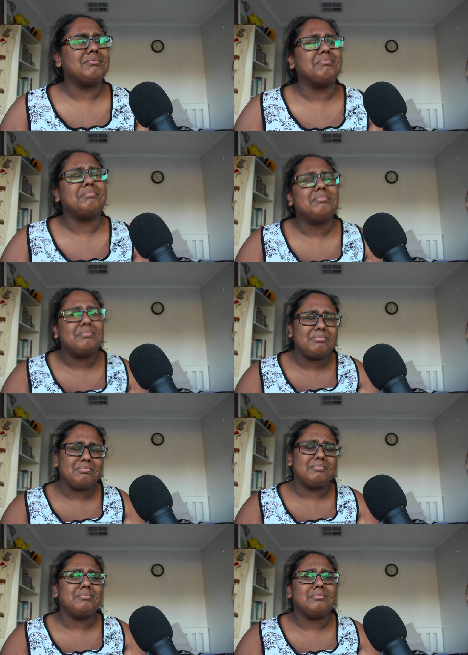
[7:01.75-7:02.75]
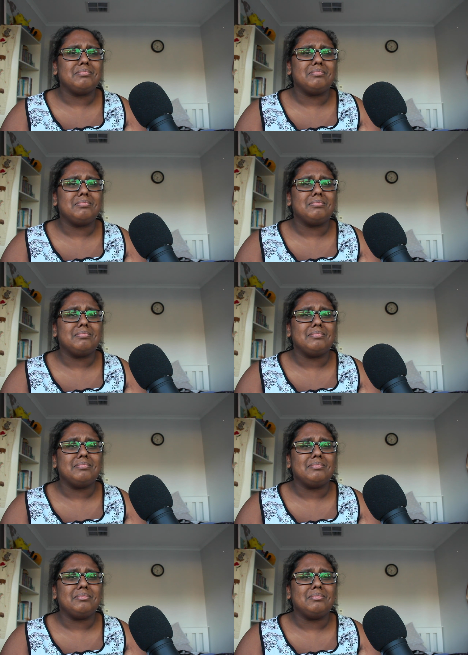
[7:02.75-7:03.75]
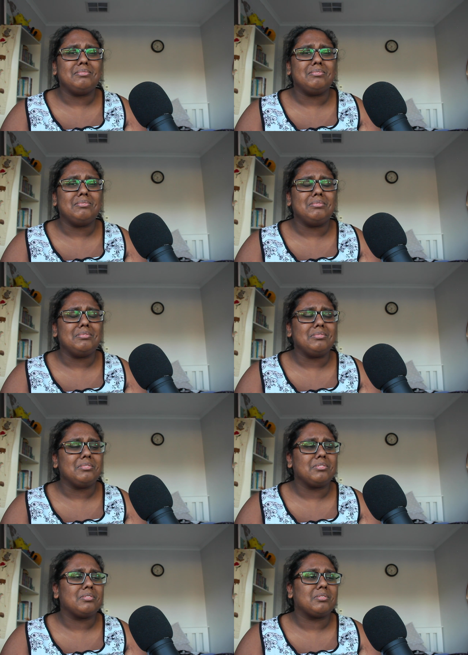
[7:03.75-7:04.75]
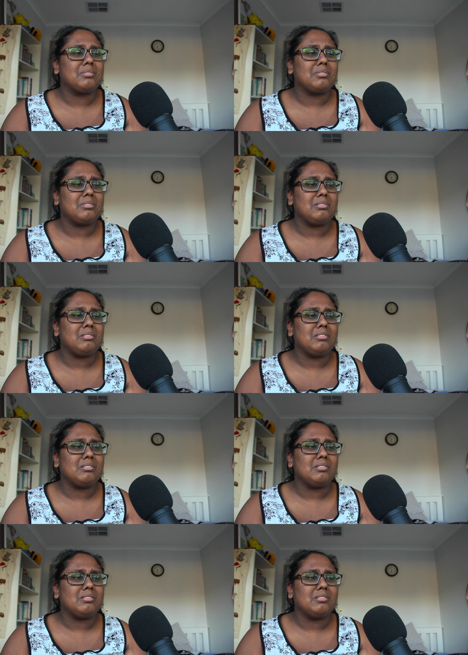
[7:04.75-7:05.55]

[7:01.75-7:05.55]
No one is speaking in this clip.